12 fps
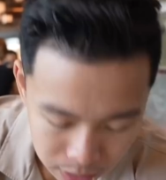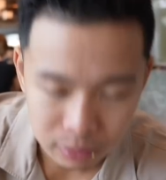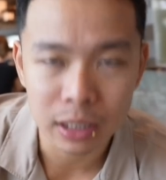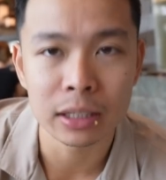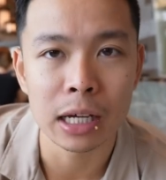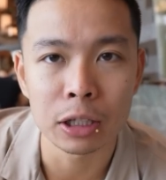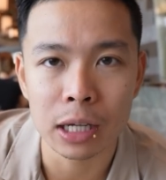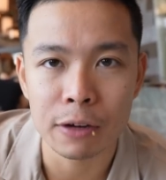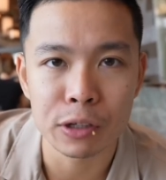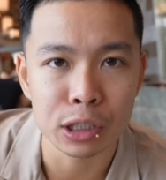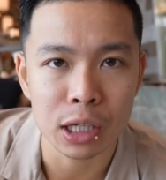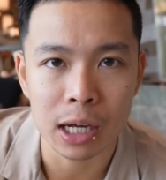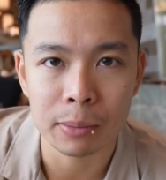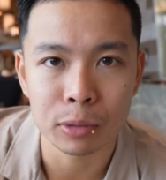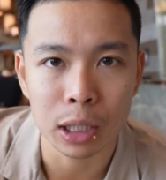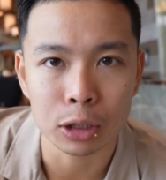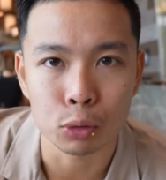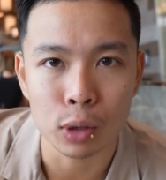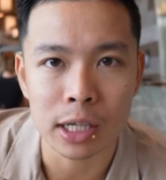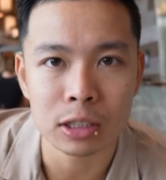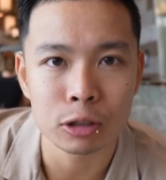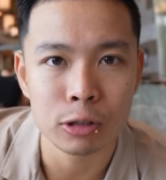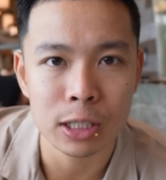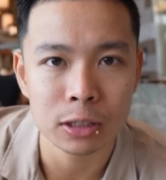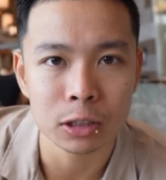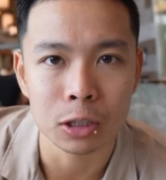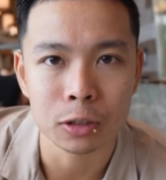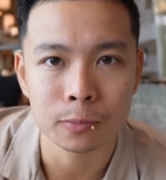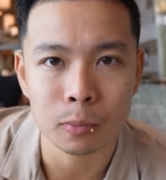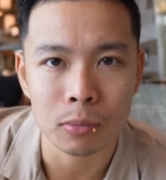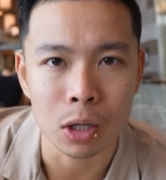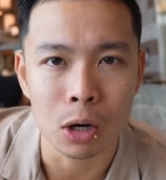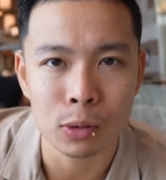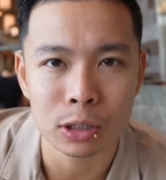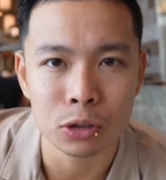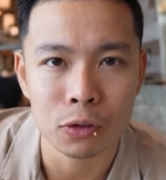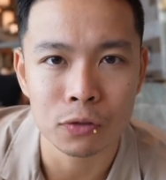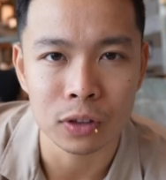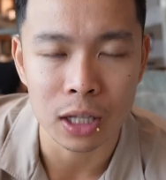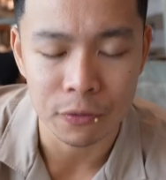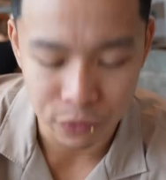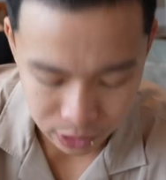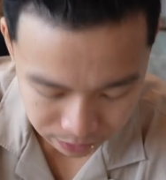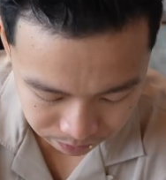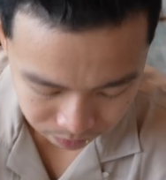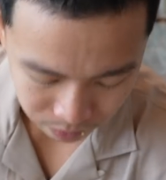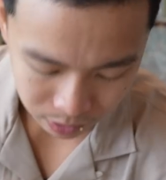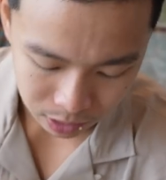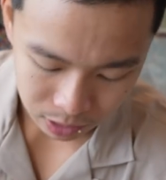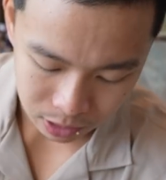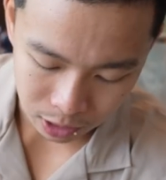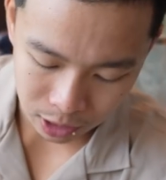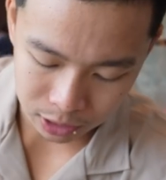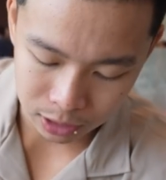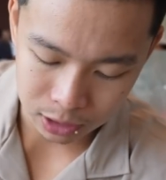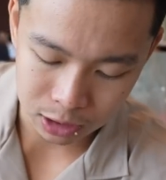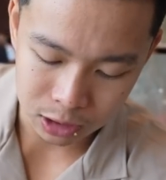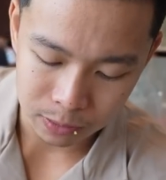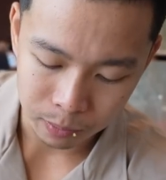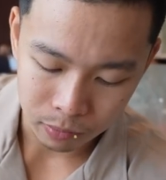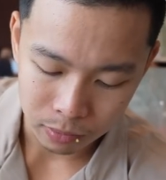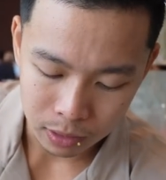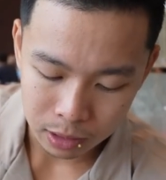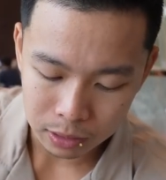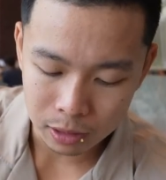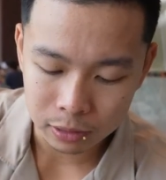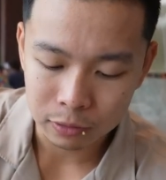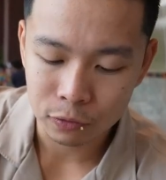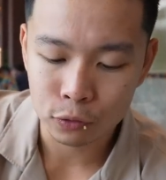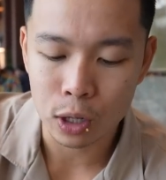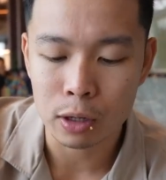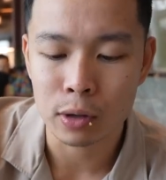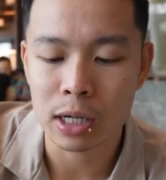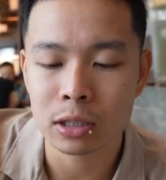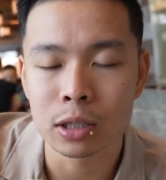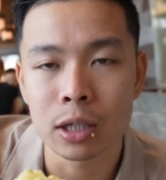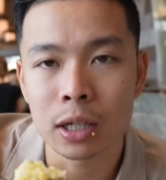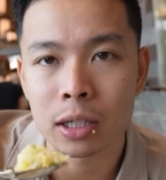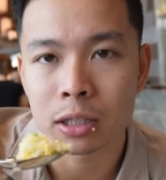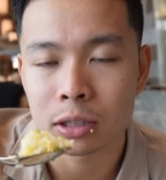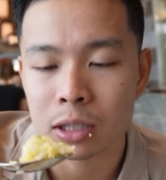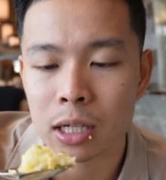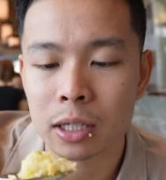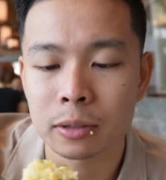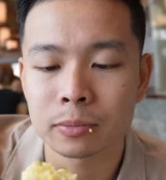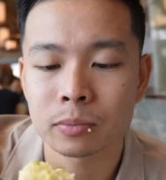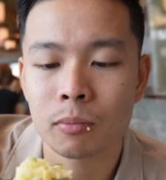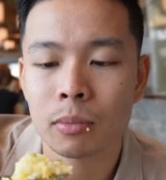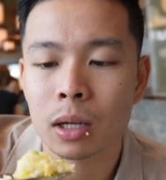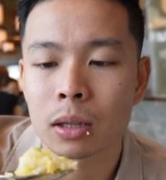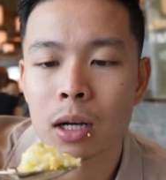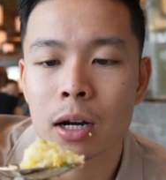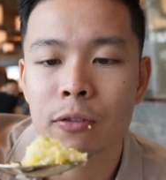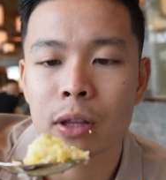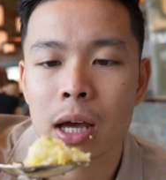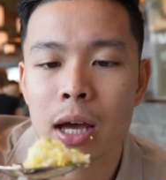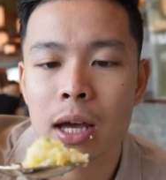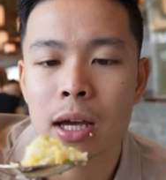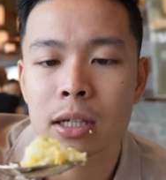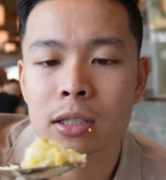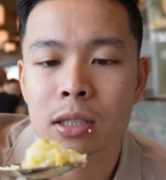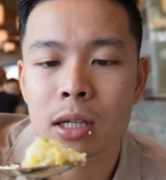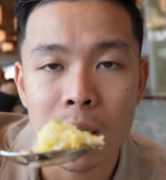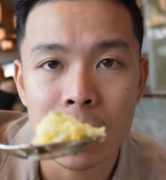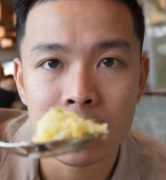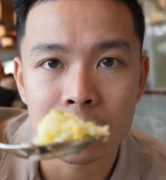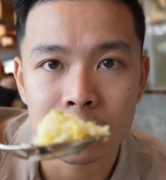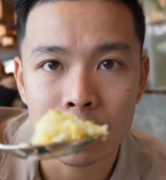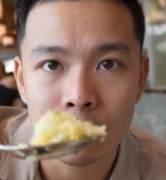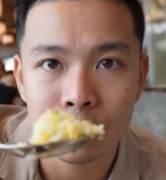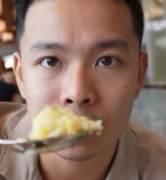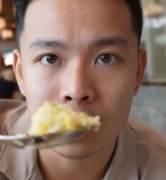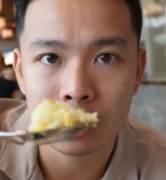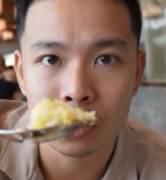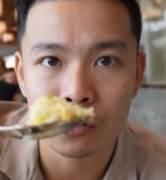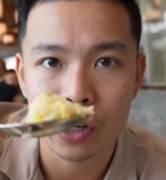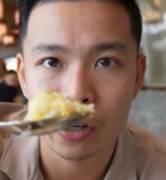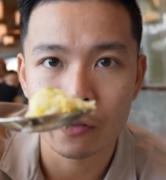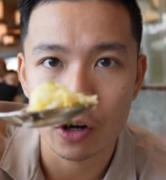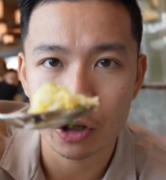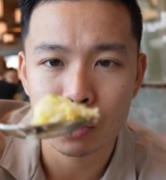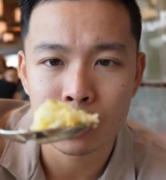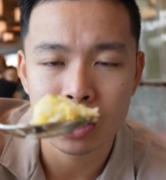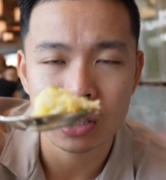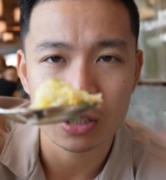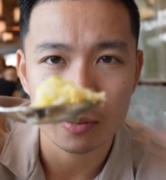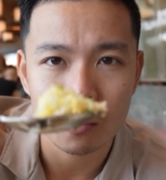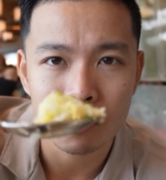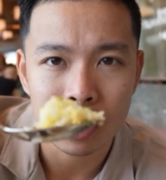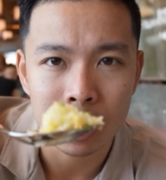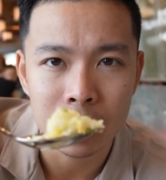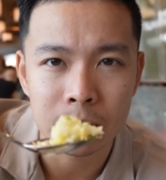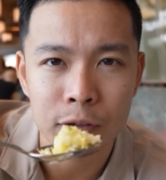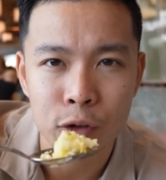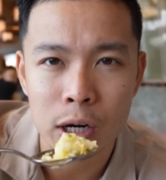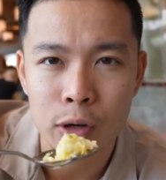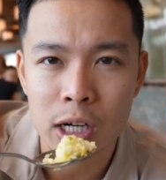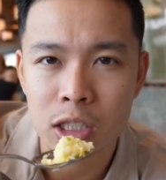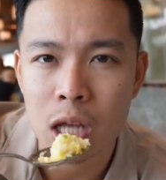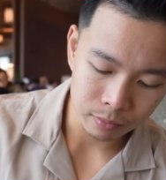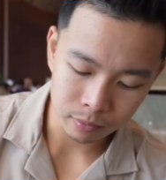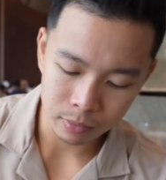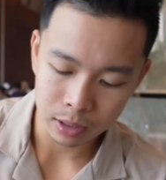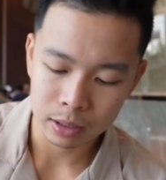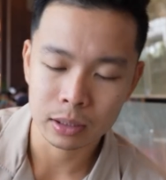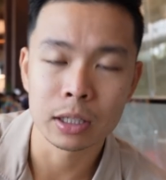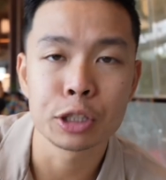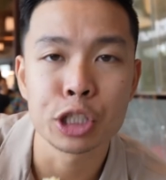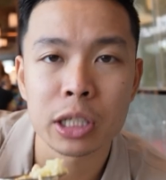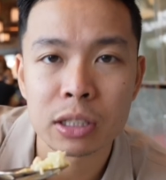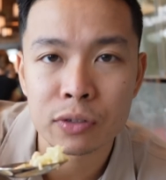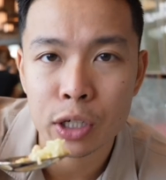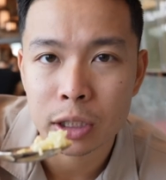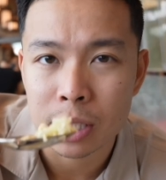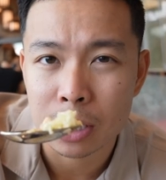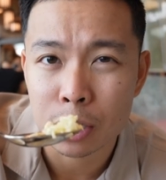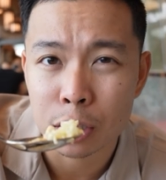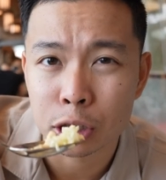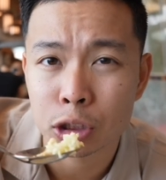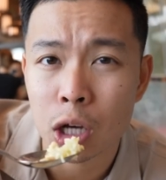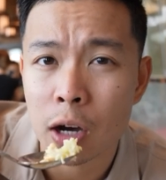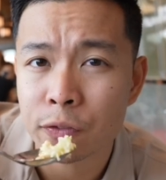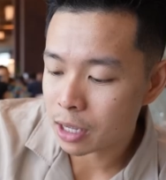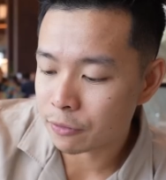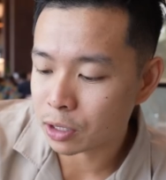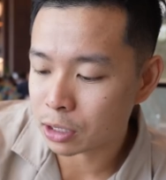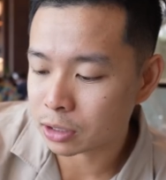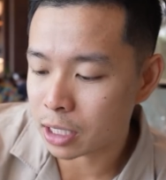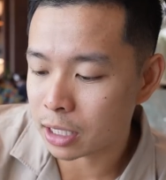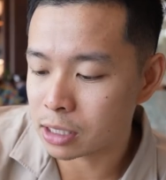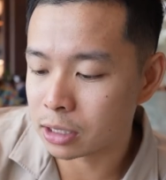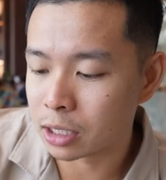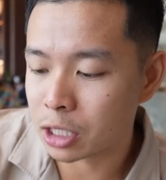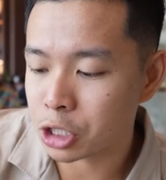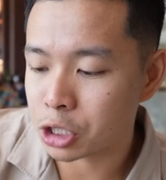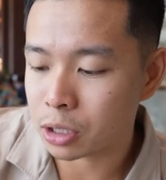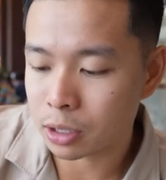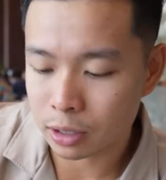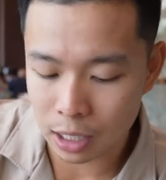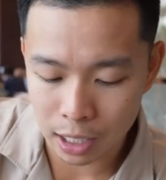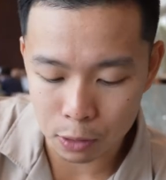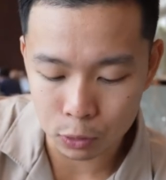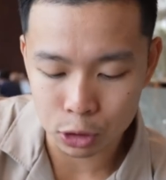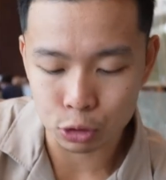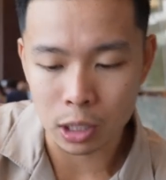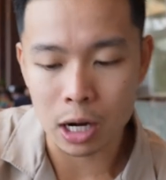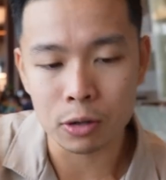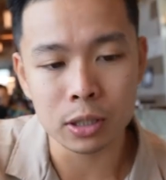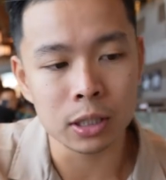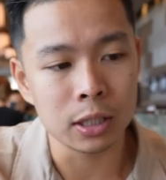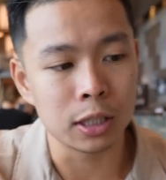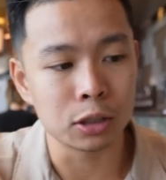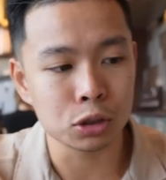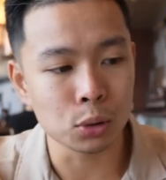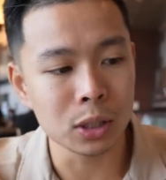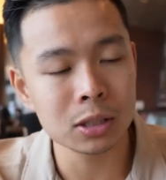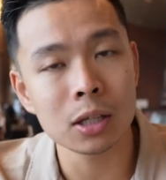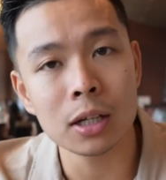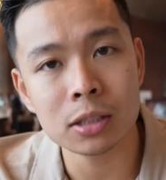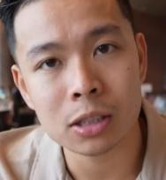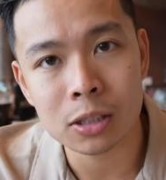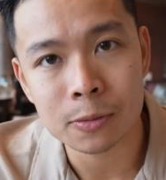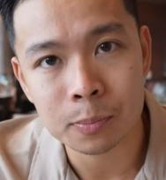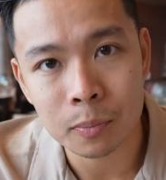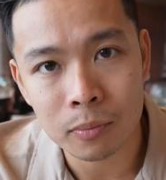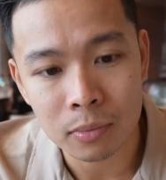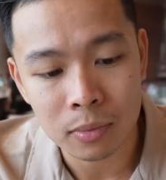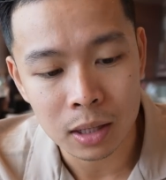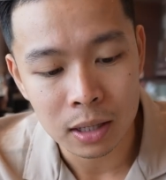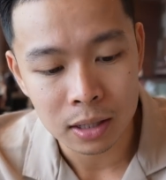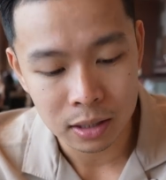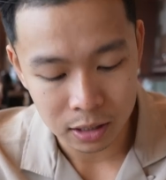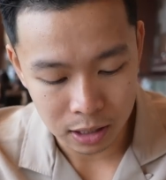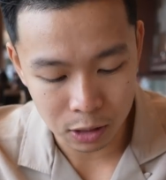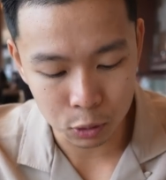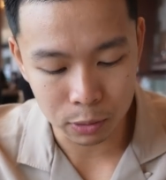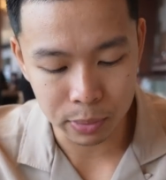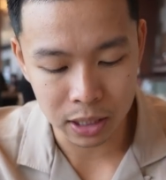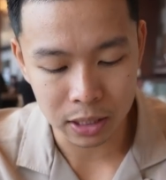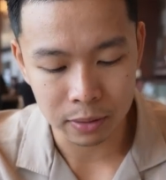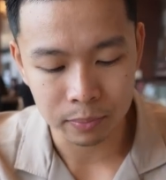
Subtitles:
they nail it every time. Like the rice grains are always so fluffy on this fried rice here, and there's like a lot of the eggs. The egg itself is also very voluminous. in the fried rice. And then chicken is very tender and soft. If there's any dish that I would drown in soy sauce, it would be